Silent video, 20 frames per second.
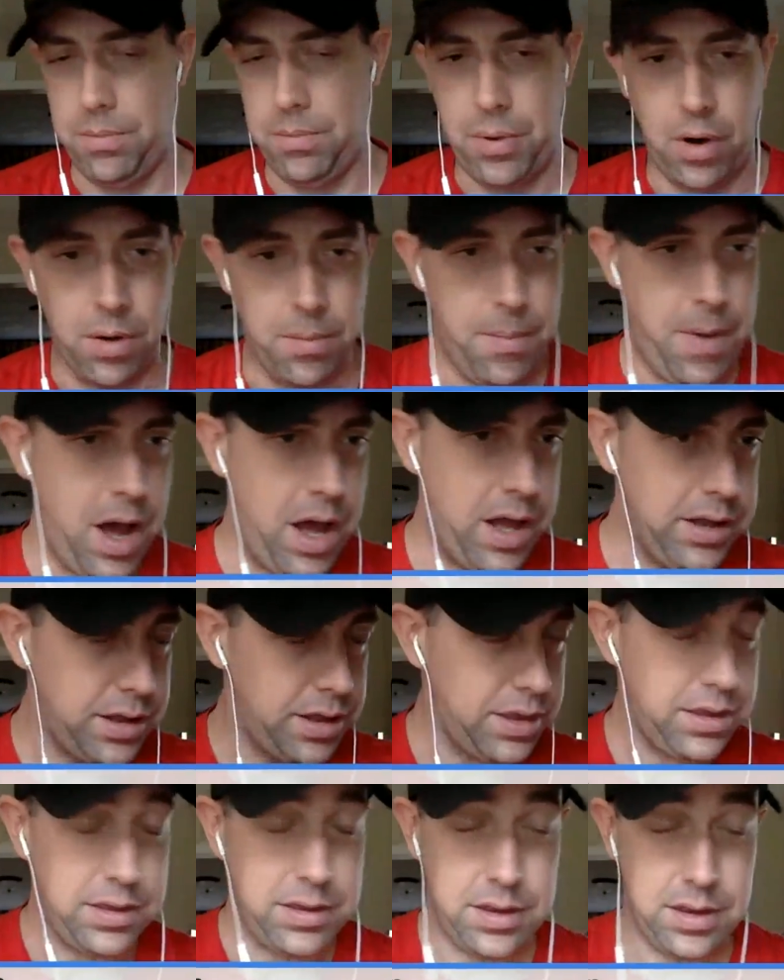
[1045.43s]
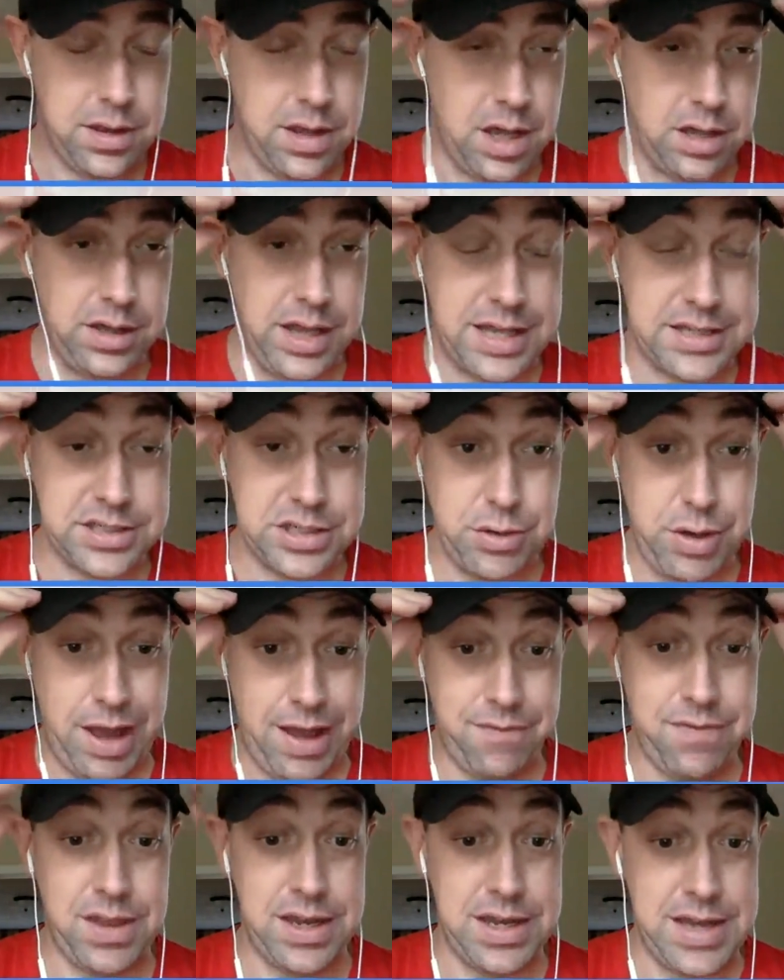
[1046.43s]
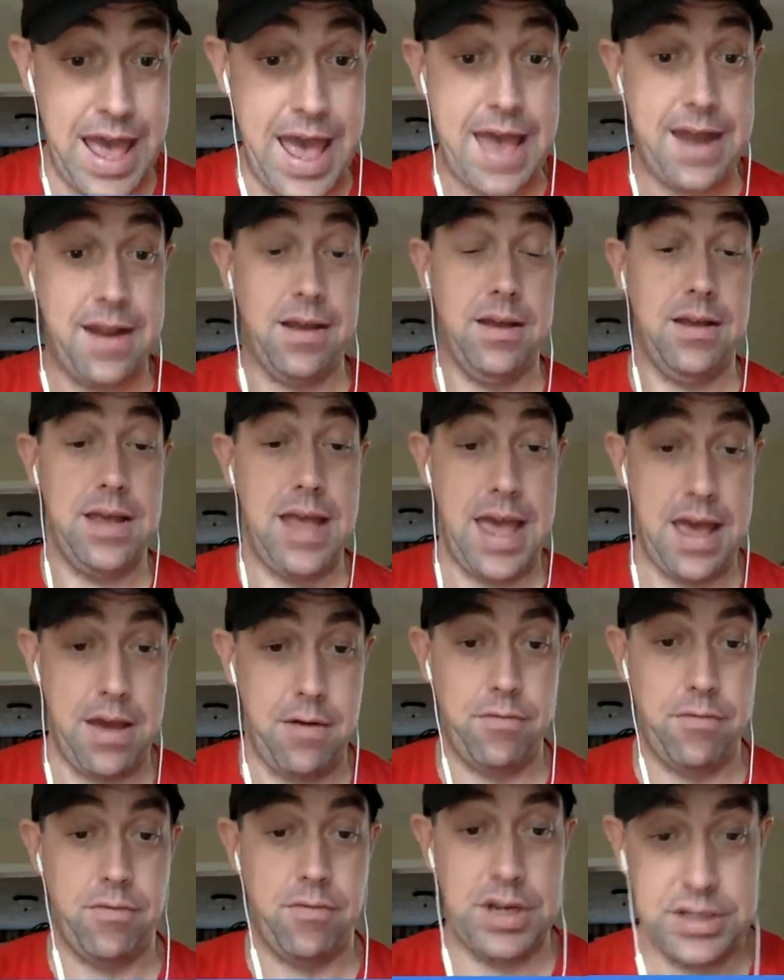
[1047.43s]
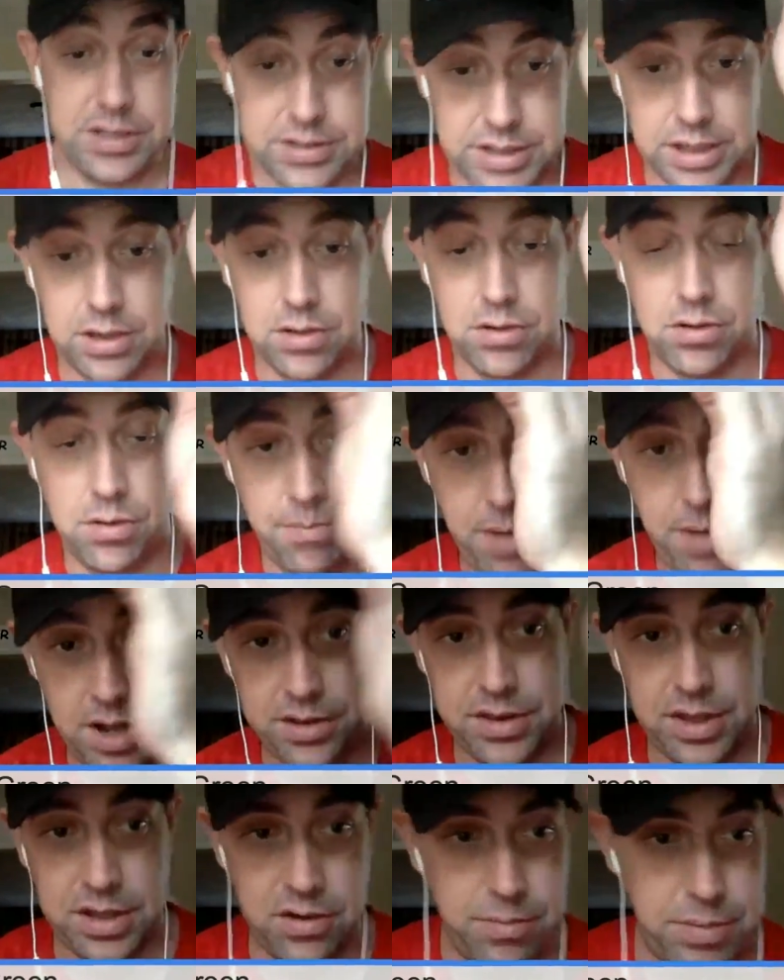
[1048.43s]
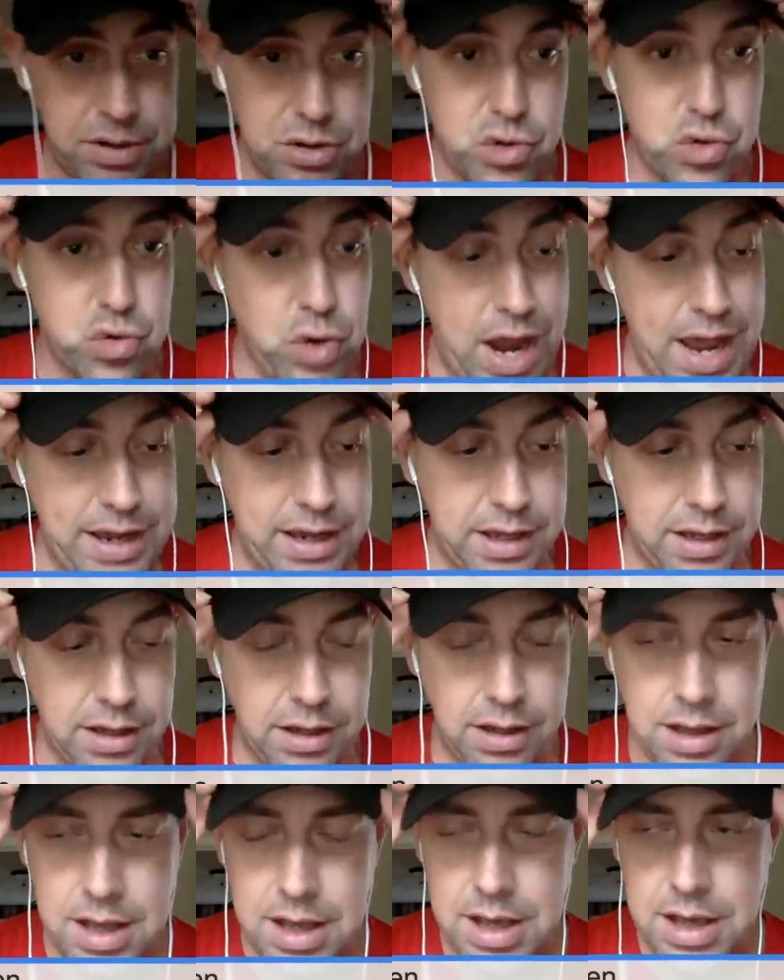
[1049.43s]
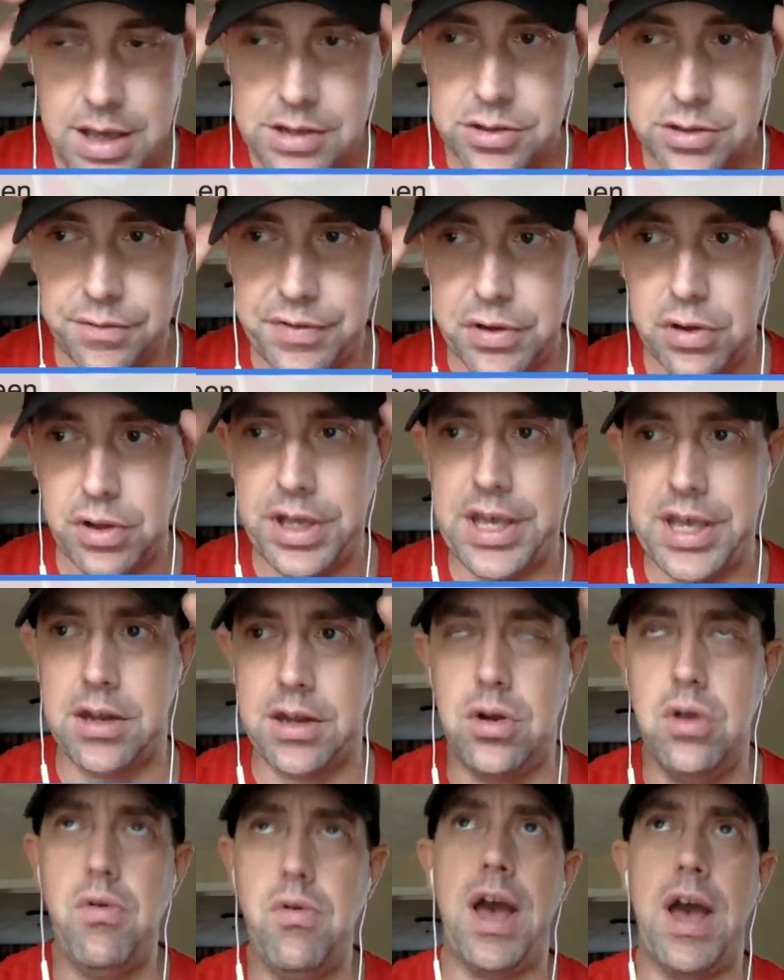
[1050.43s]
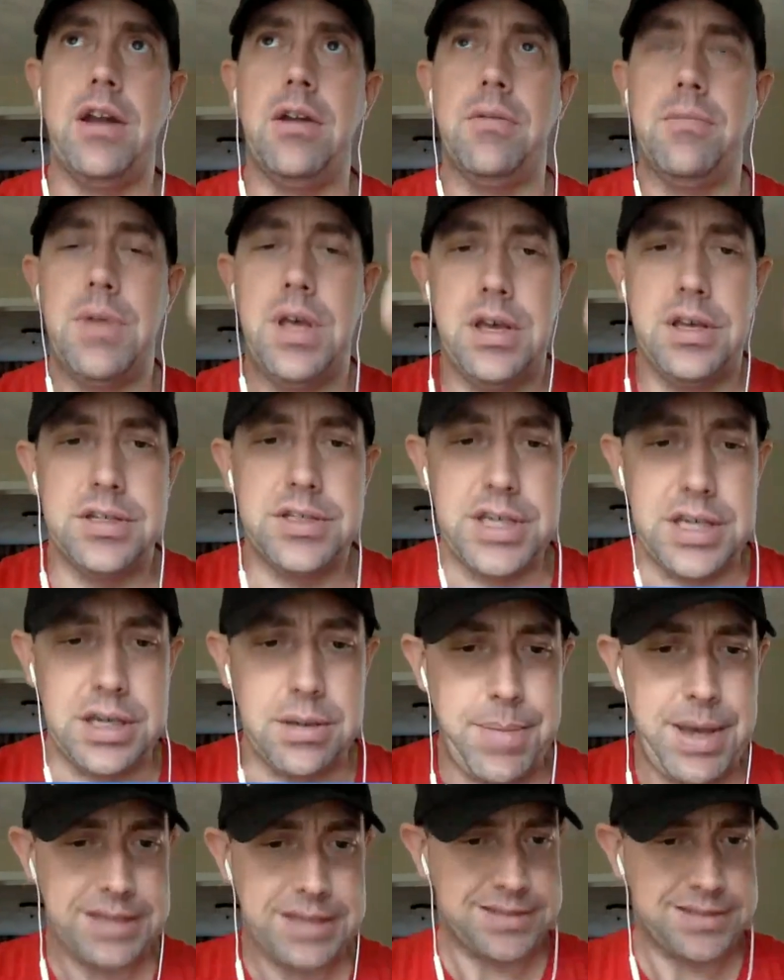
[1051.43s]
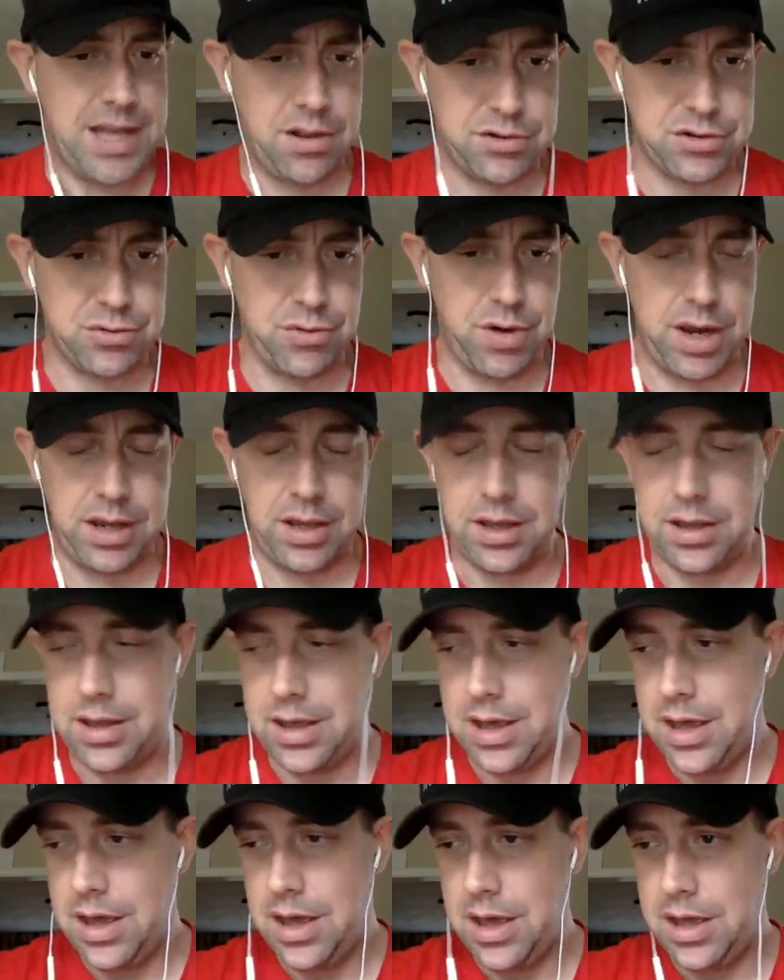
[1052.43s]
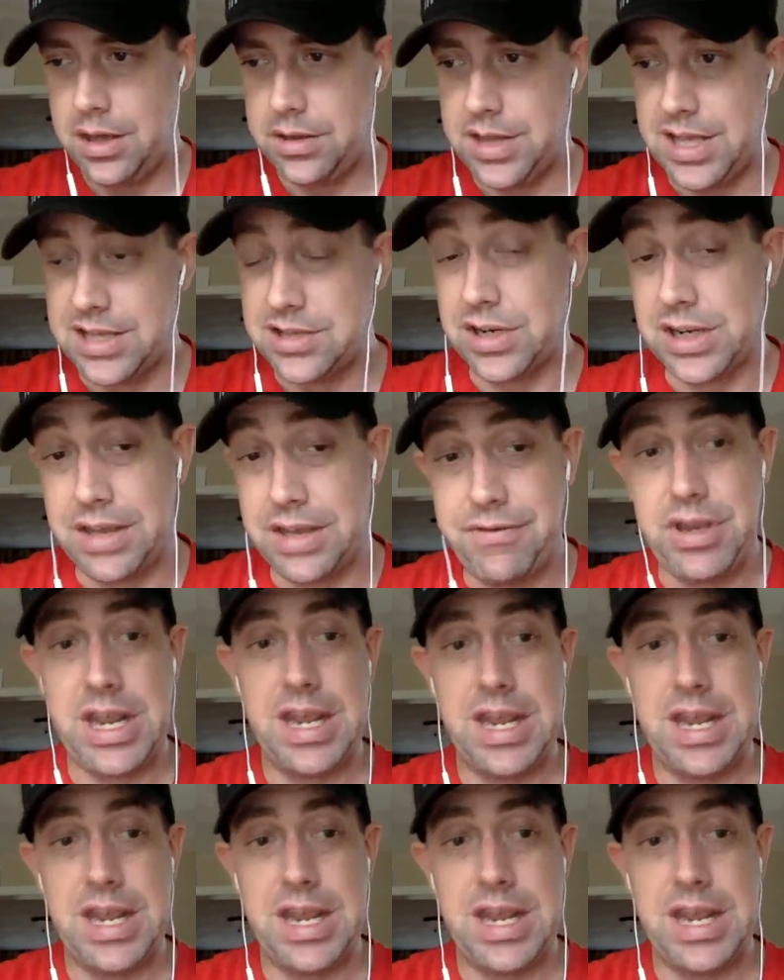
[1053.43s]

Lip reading: Per month, unless you have the data every single month that you've been tracking. So if you're looking at a new item, seeing bestsellers rank, that's going to give you